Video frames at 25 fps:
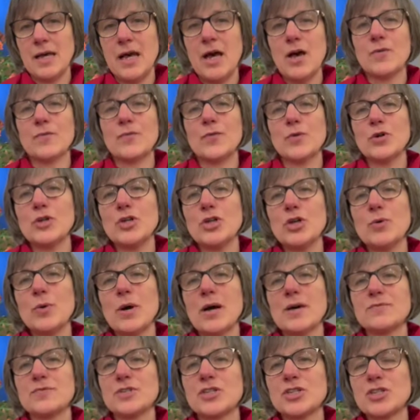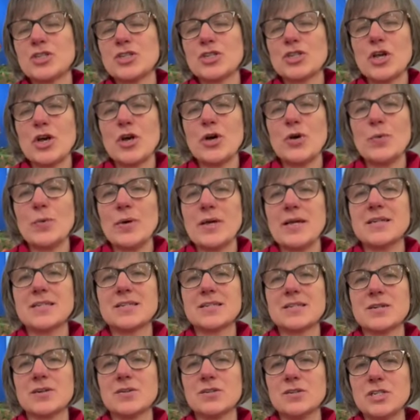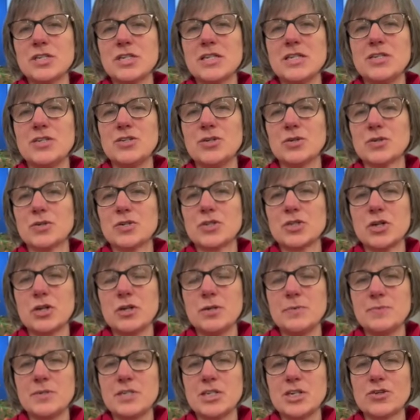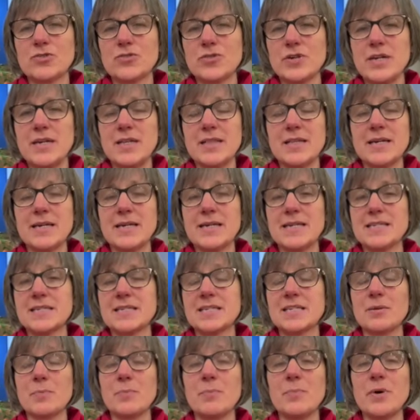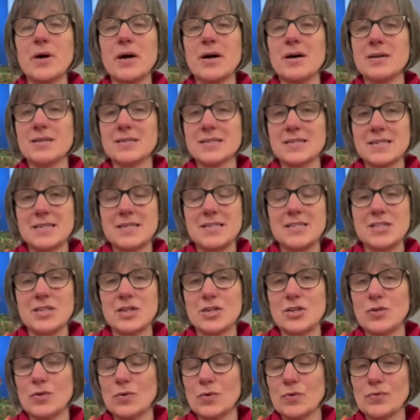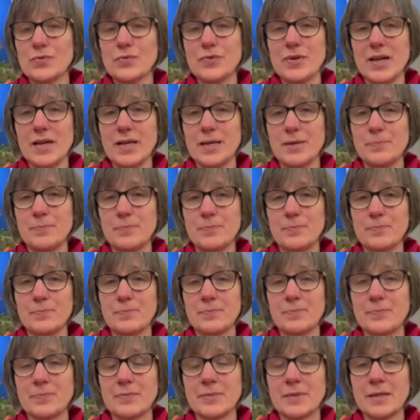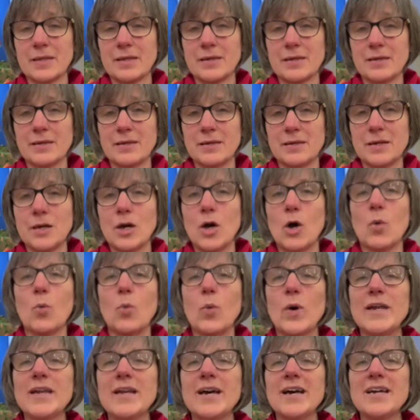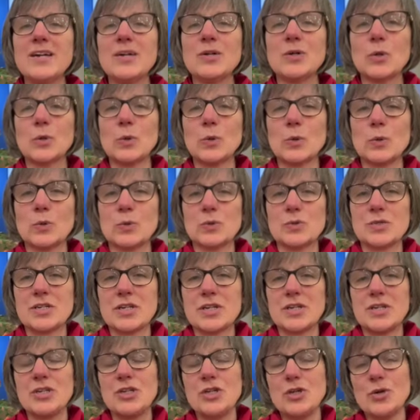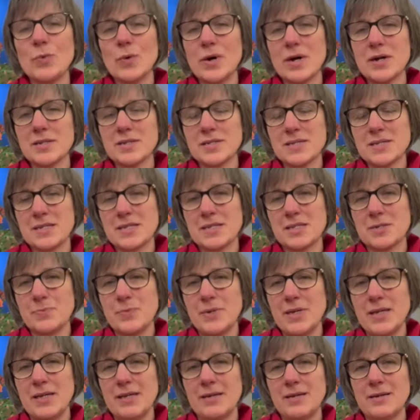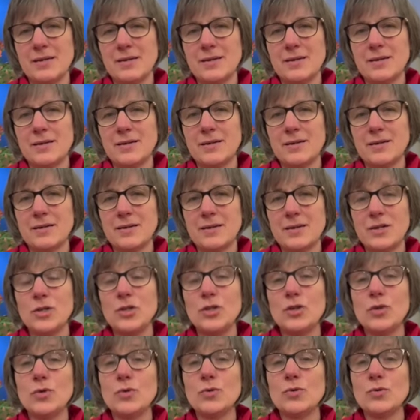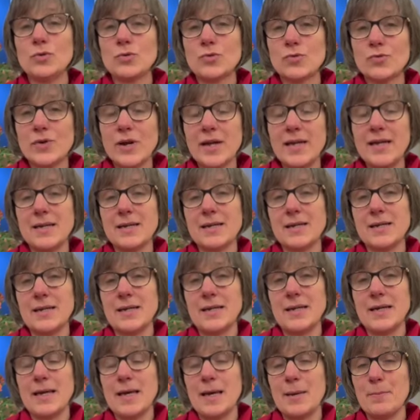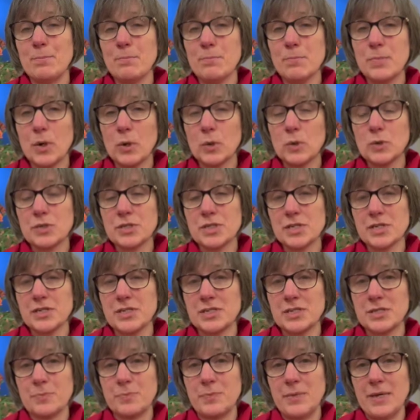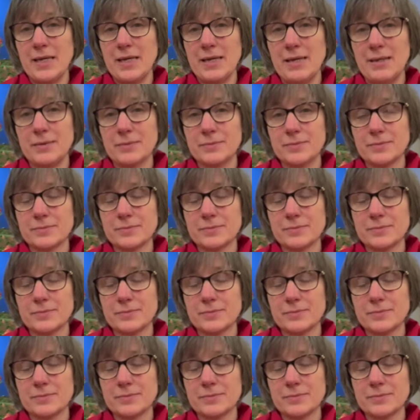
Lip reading: For you have so exalted your solemn decree that it surpasses your fame. When I called, you answered me. You greatly emboldened me."